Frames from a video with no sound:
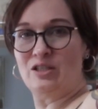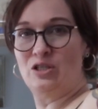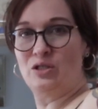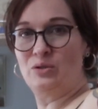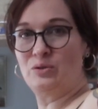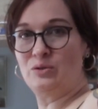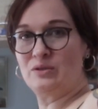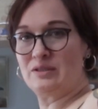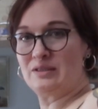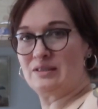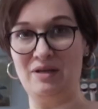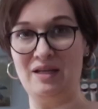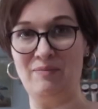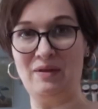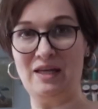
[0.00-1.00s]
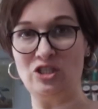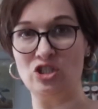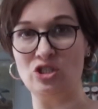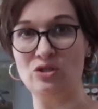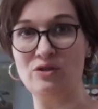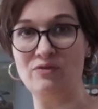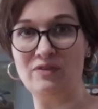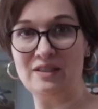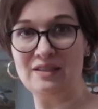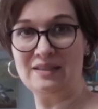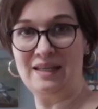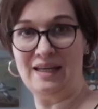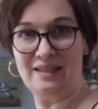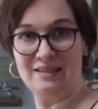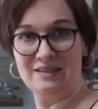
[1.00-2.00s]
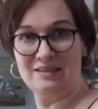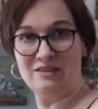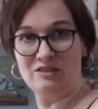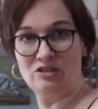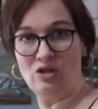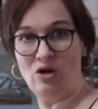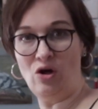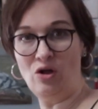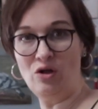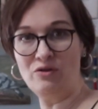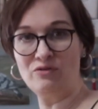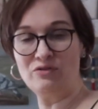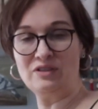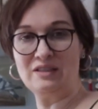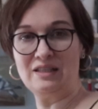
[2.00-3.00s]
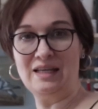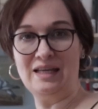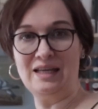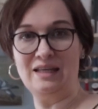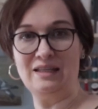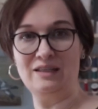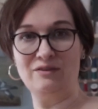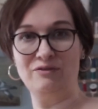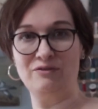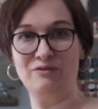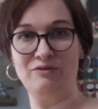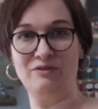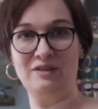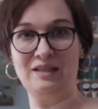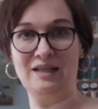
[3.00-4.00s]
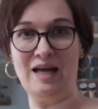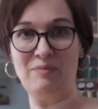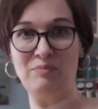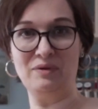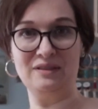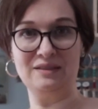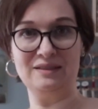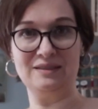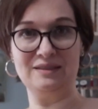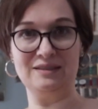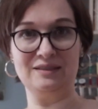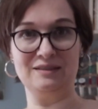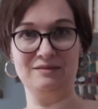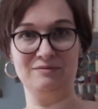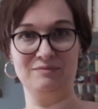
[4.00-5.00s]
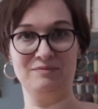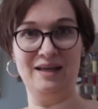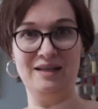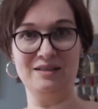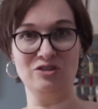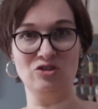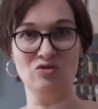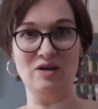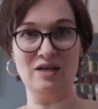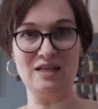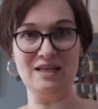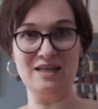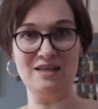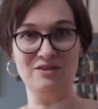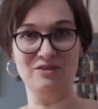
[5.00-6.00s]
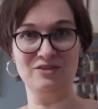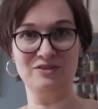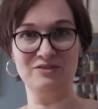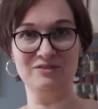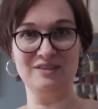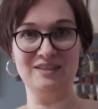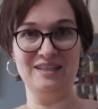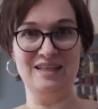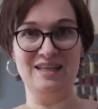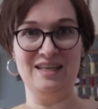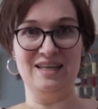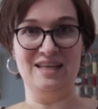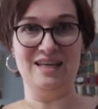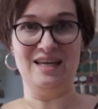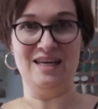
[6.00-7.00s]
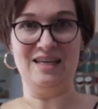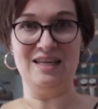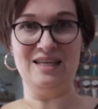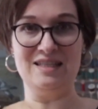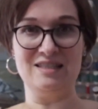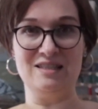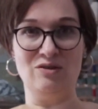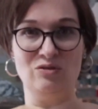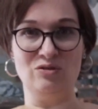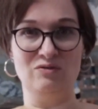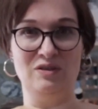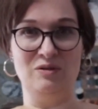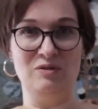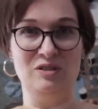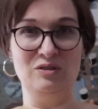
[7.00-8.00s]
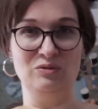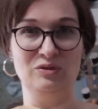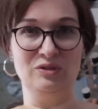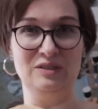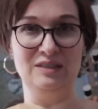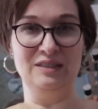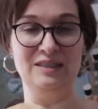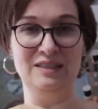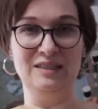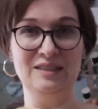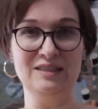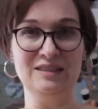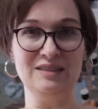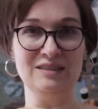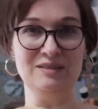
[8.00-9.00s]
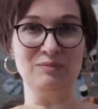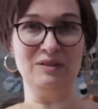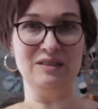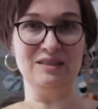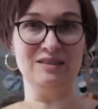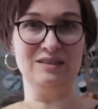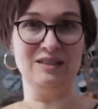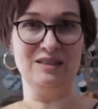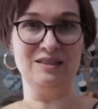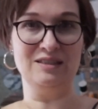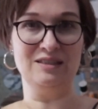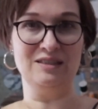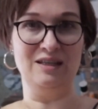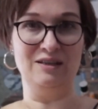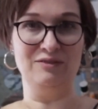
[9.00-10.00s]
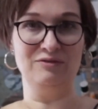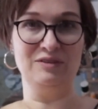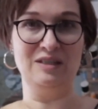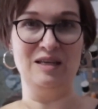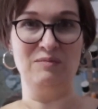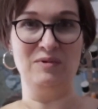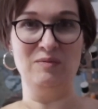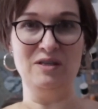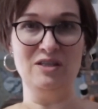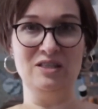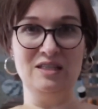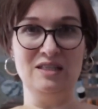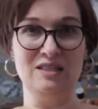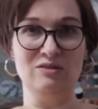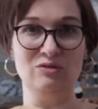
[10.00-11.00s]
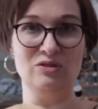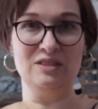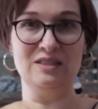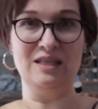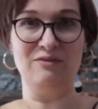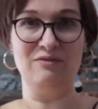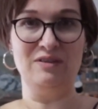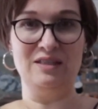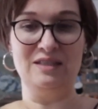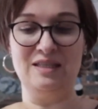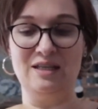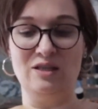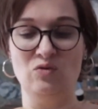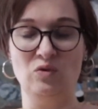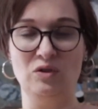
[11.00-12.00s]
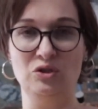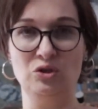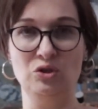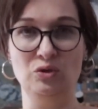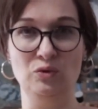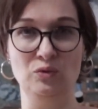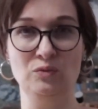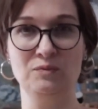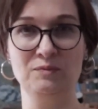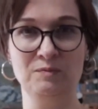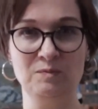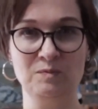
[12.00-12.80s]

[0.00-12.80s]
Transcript: loose, but I'm not sure if this gets solved, if the cup is done correctly, you know. And then it's also very loose here, but it's not stuffed. Maybe I need to stuff the second one too.